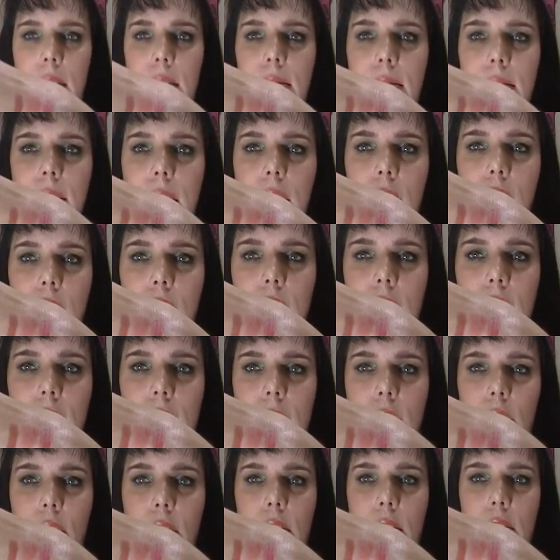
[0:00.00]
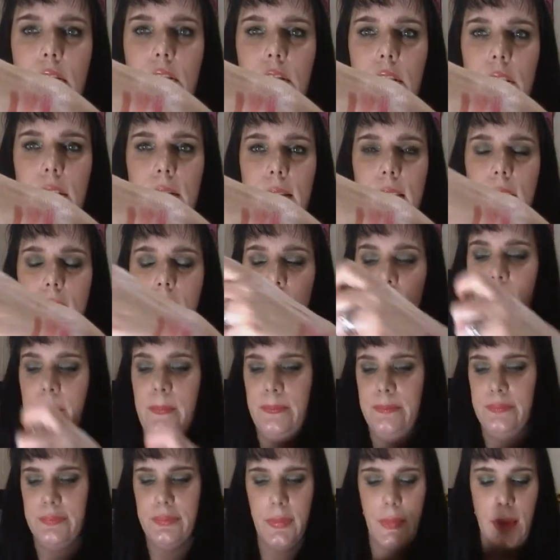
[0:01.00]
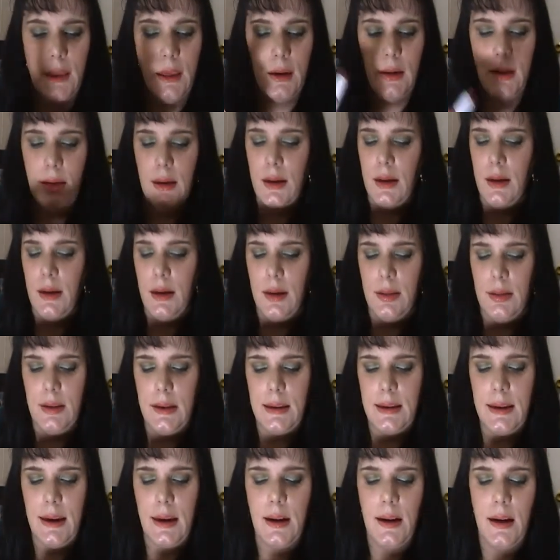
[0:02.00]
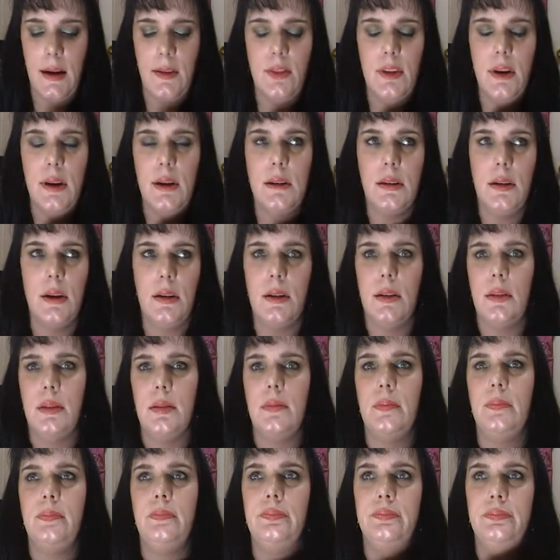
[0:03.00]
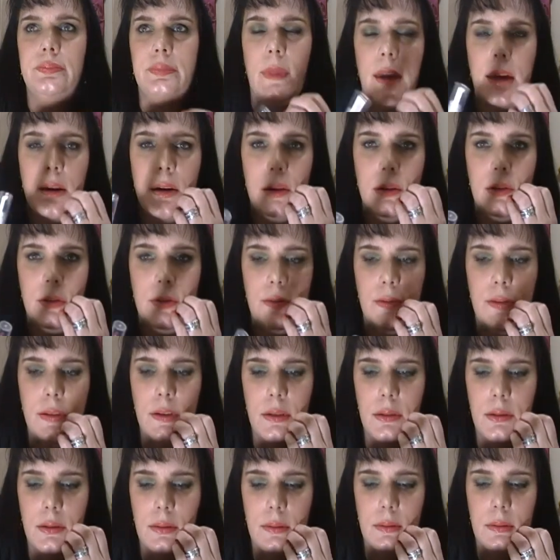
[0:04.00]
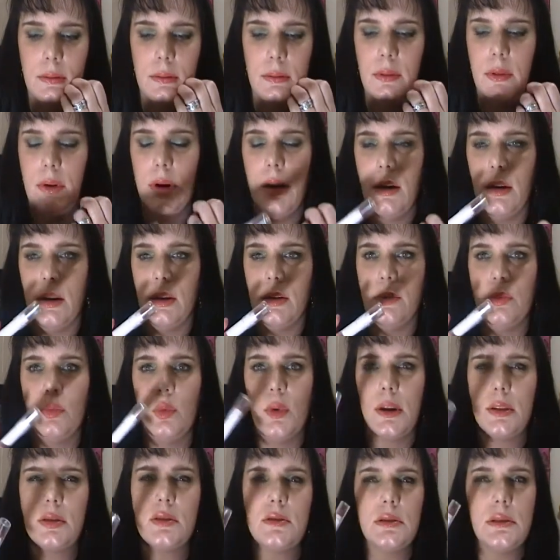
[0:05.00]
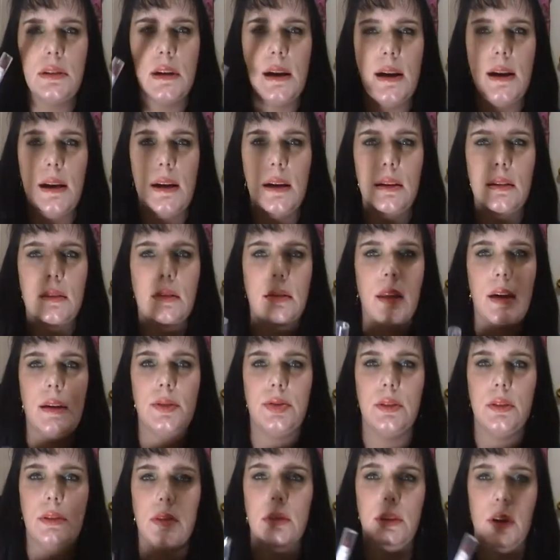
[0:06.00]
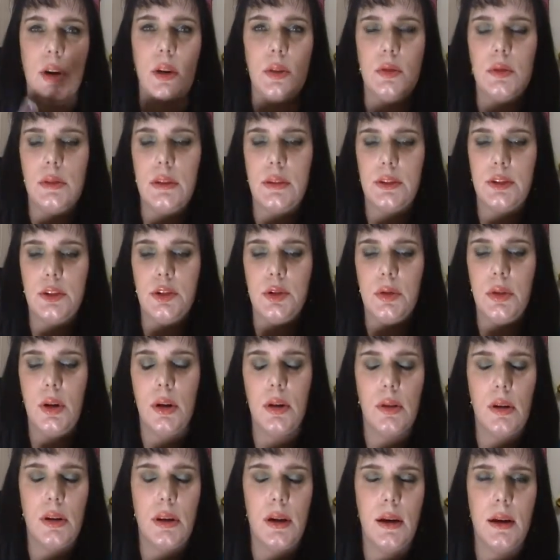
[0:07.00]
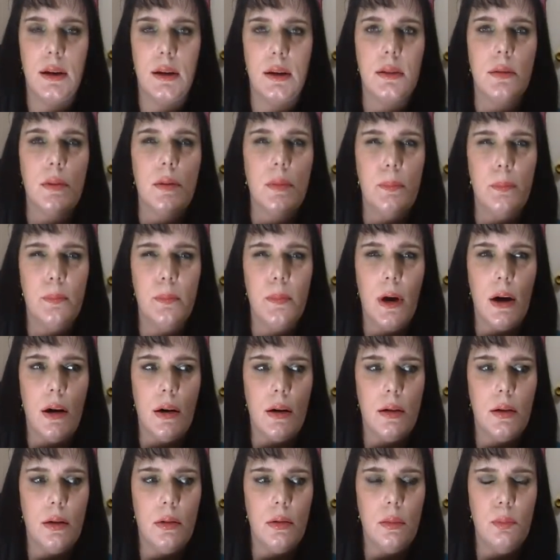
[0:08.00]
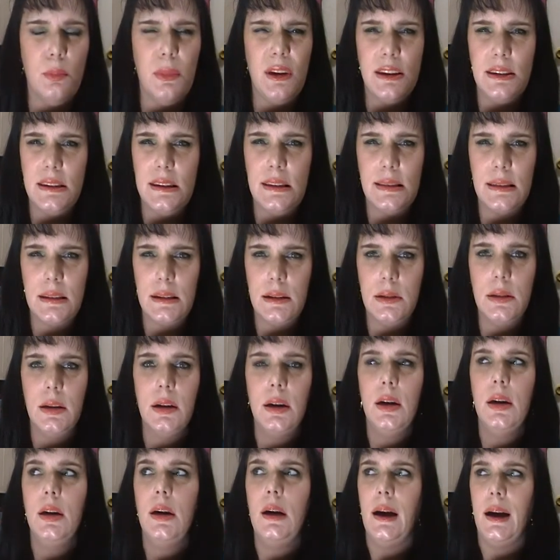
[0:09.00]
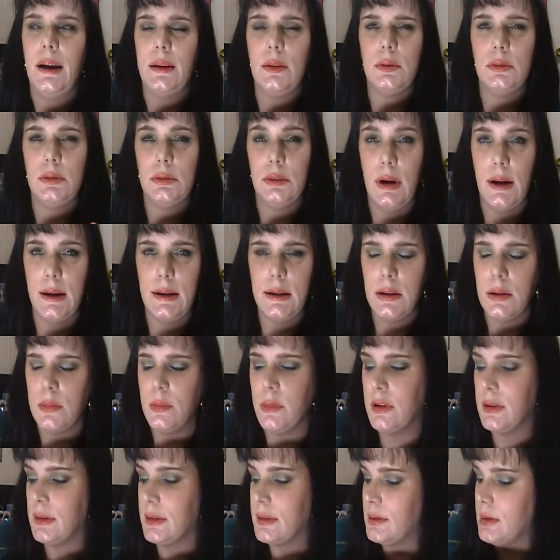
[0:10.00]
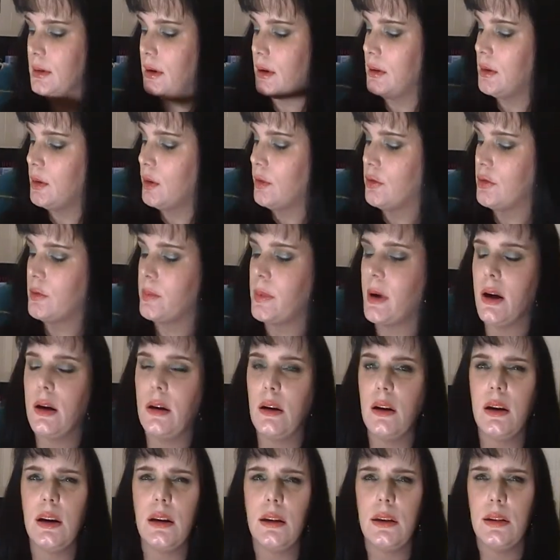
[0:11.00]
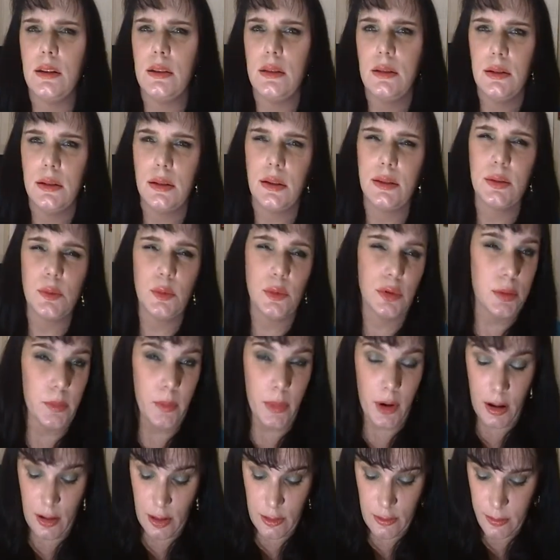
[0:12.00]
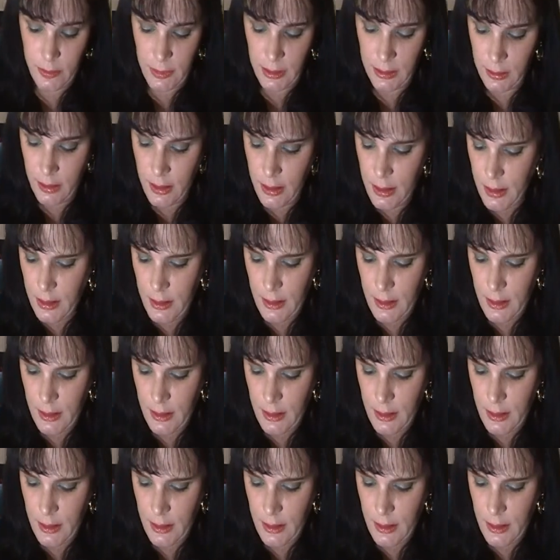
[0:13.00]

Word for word: That's Sangria Starters right there. They have that Elf regular line, like the $1, $2 line, minty scent. I don't like it, but it's not overpowering. It doesn't really bother me.